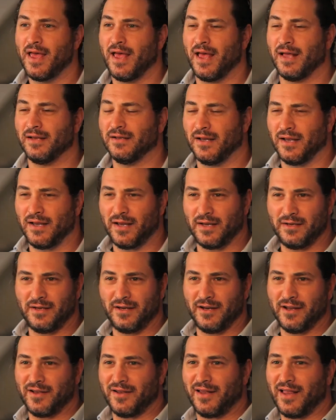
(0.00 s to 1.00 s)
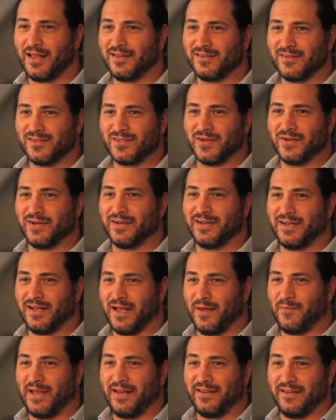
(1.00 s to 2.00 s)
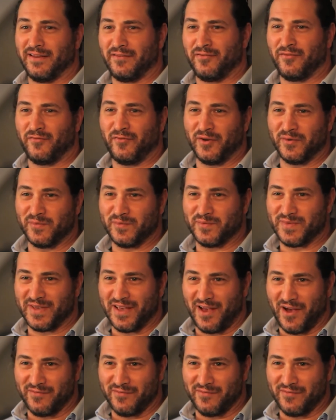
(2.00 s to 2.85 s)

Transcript: And, and you know, like Soren, I mean, this film,